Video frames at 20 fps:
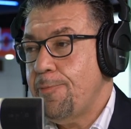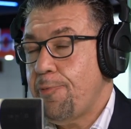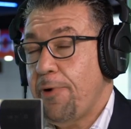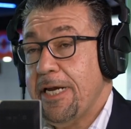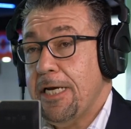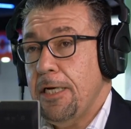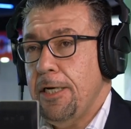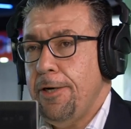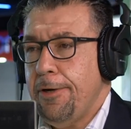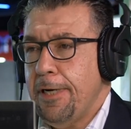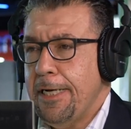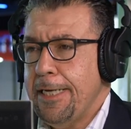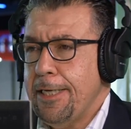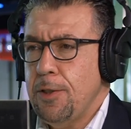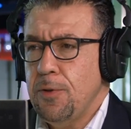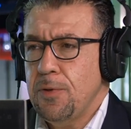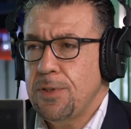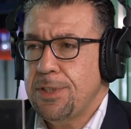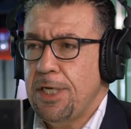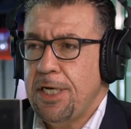regularly
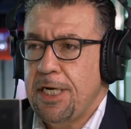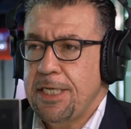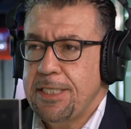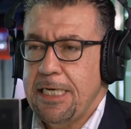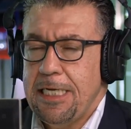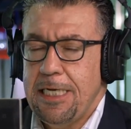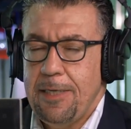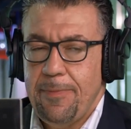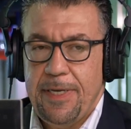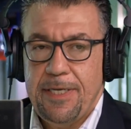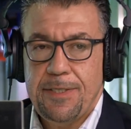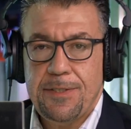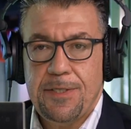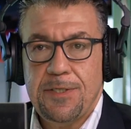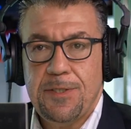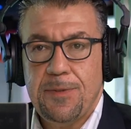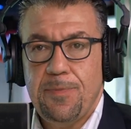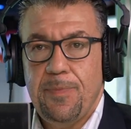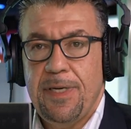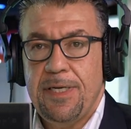used on a daily basis.